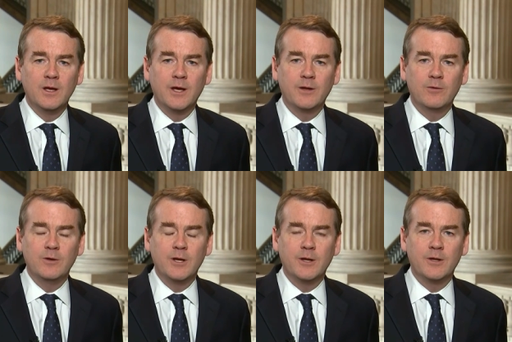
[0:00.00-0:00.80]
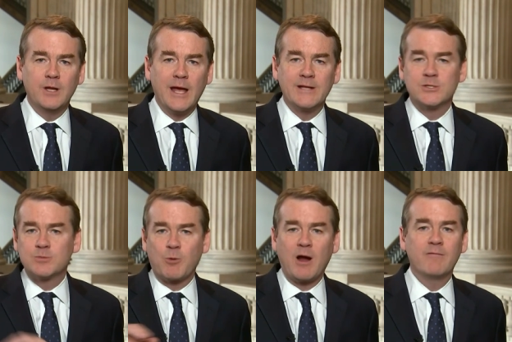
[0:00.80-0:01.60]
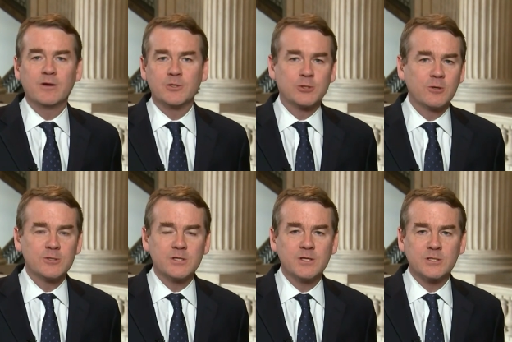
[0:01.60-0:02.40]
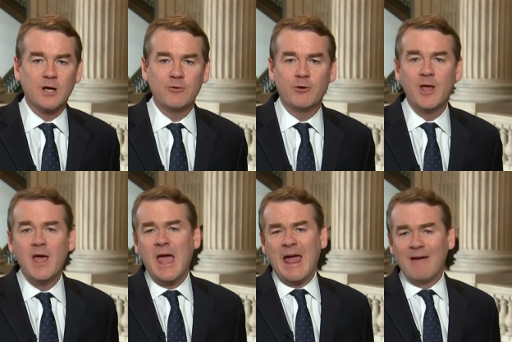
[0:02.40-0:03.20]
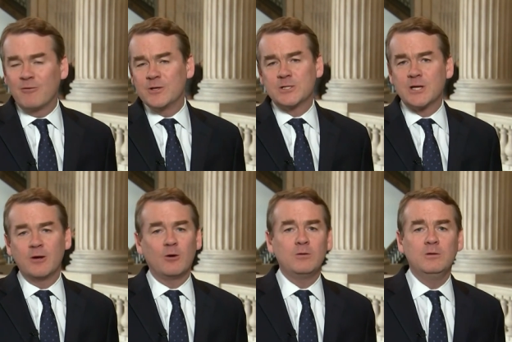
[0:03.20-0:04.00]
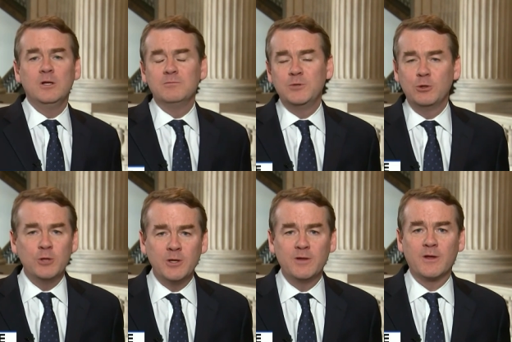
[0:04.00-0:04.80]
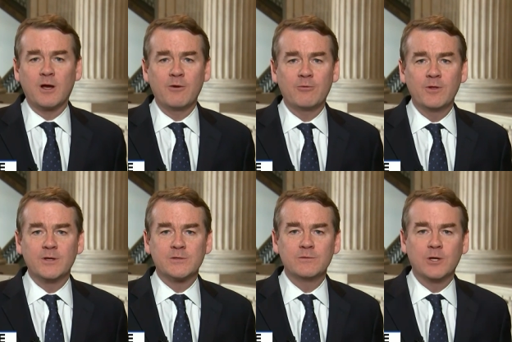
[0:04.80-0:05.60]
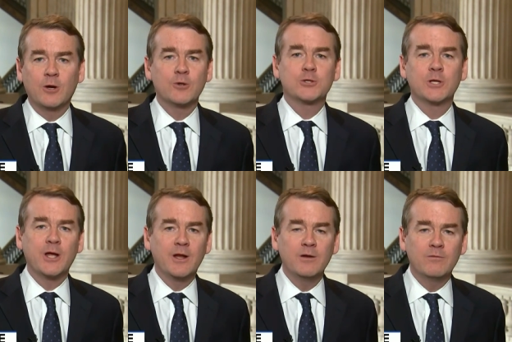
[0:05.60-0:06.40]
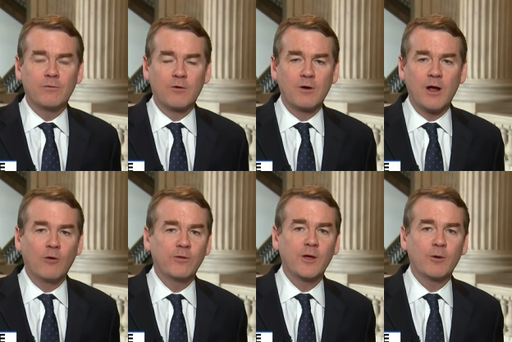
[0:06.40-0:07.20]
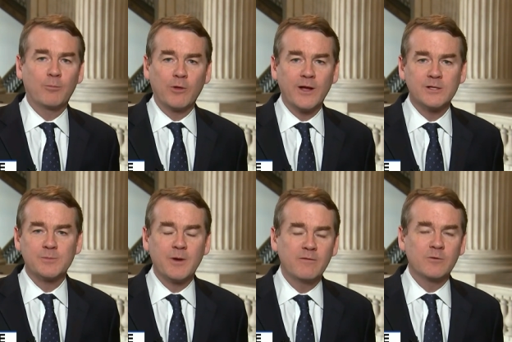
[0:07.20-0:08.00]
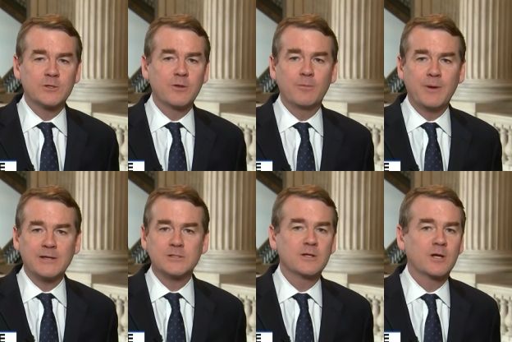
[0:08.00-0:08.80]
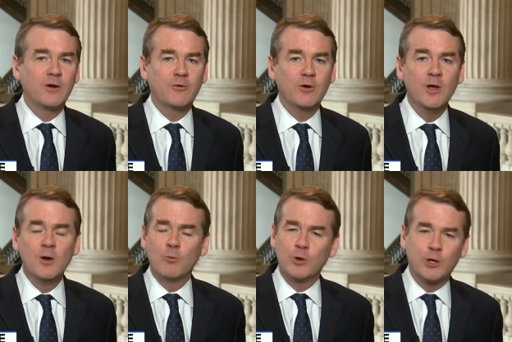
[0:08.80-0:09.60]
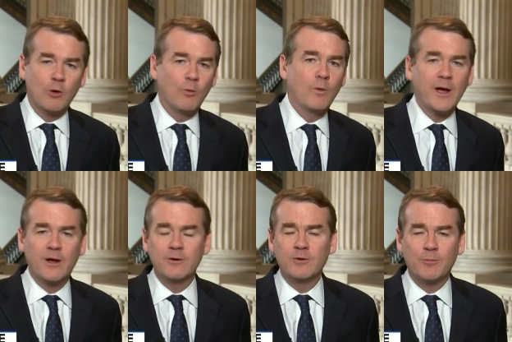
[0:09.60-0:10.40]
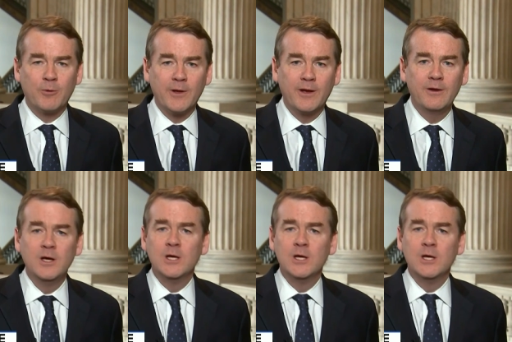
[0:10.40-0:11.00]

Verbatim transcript: it, it ends private insurance in this country. Every single union in the country that's negotiated for health care plans, many of which are the best in the country, would go away under the plan.